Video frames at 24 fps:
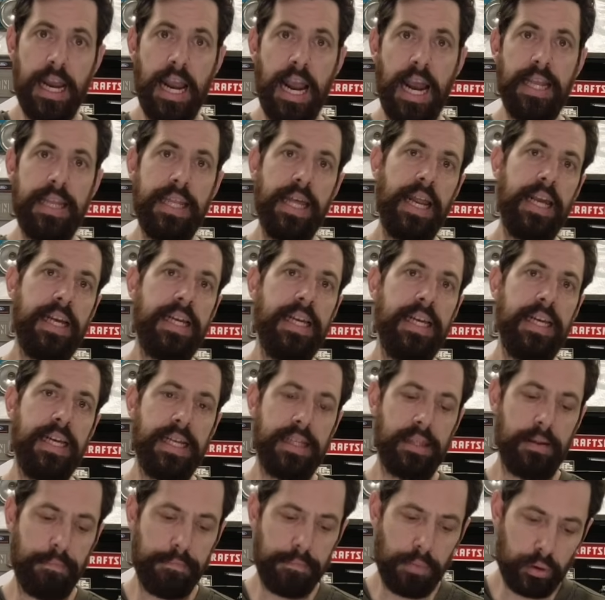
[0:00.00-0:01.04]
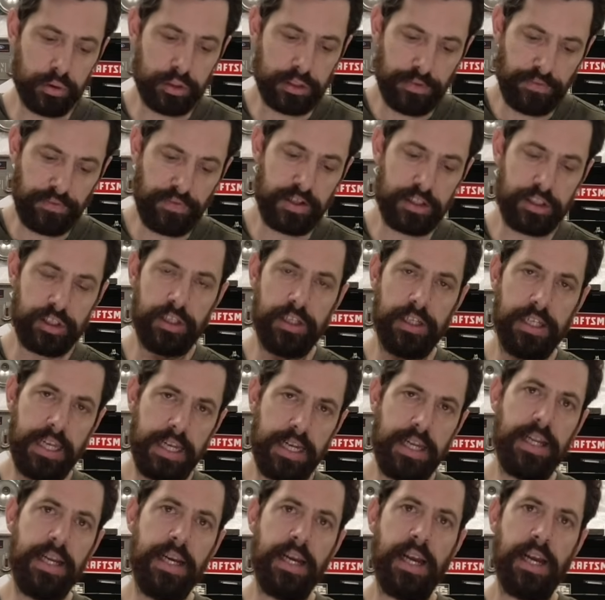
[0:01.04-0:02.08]
and then I can get the most efficient
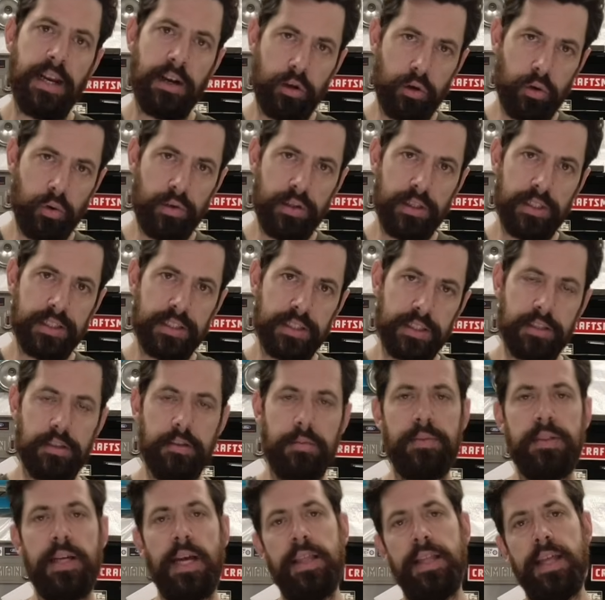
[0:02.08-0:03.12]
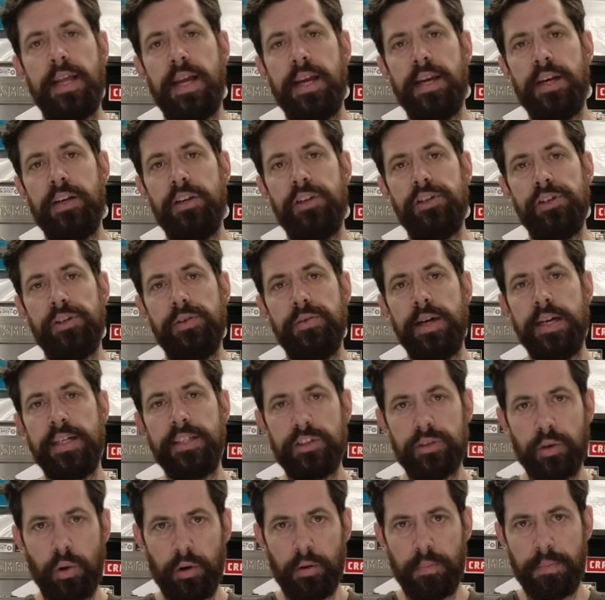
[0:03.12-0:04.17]
heating and cooling systems, and then I can do a
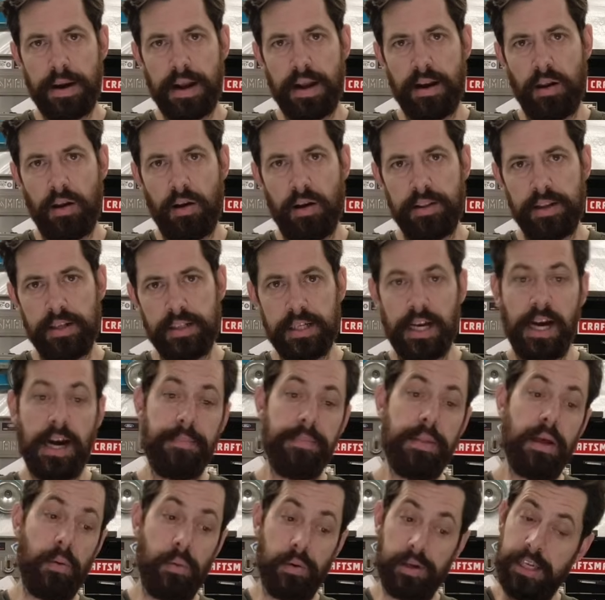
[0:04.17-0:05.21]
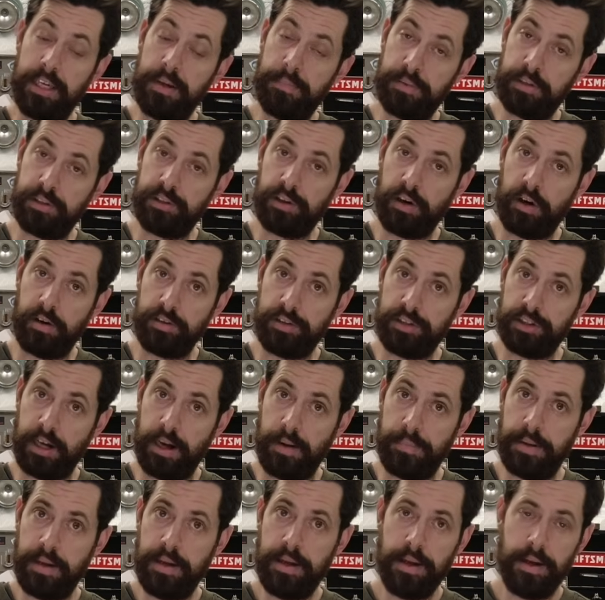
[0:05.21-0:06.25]
solar panel on the top that will keep it charged
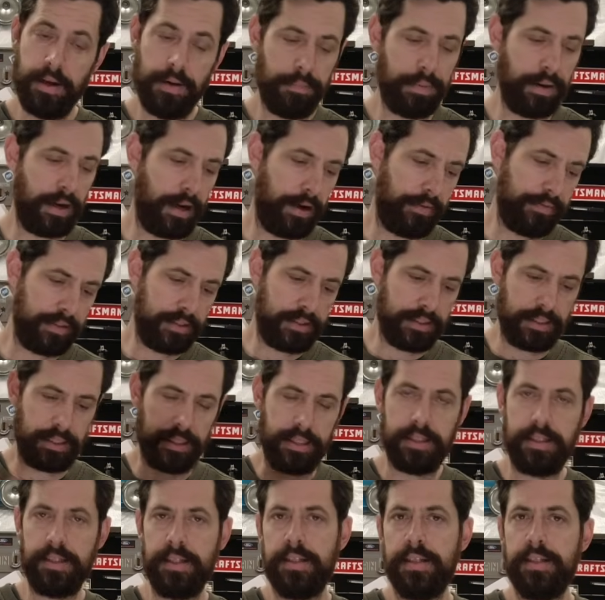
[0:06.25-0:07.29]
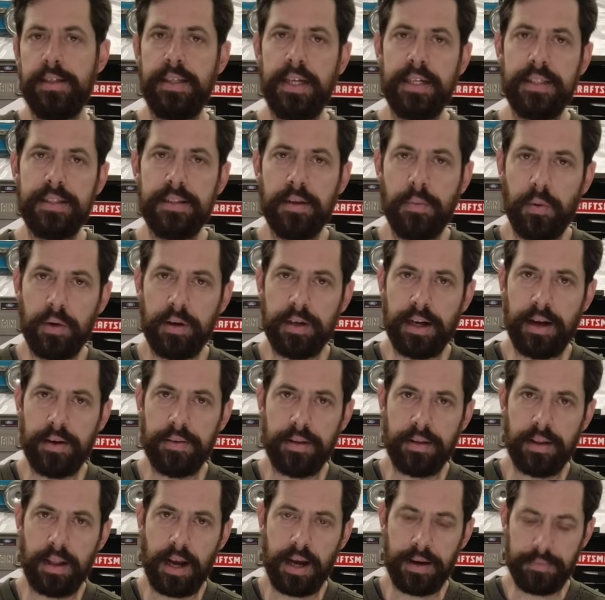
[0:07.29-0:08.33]
up. But obviously, that's somewhere down the
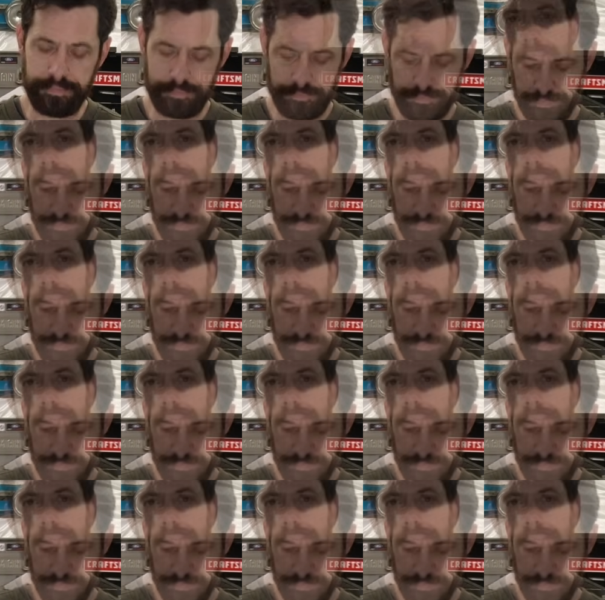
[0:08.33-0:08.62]
line.